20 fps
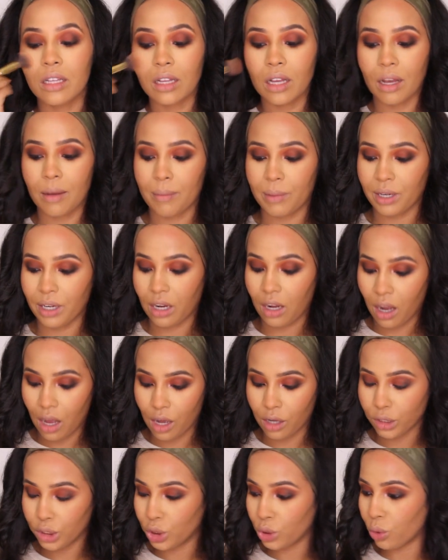I'm gonna
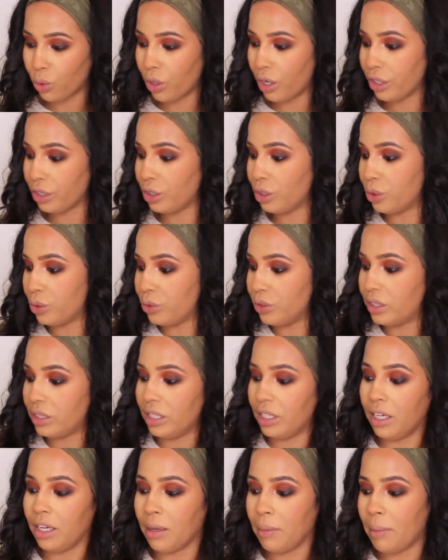contour
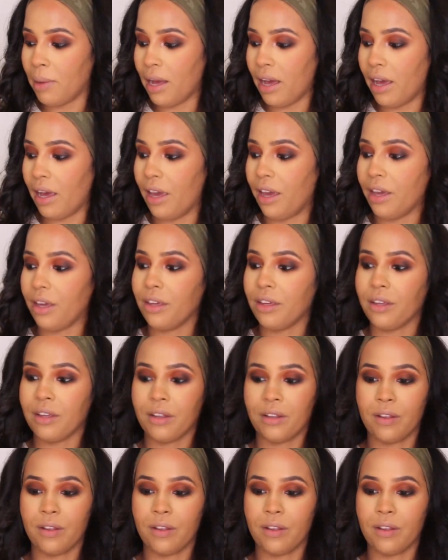using my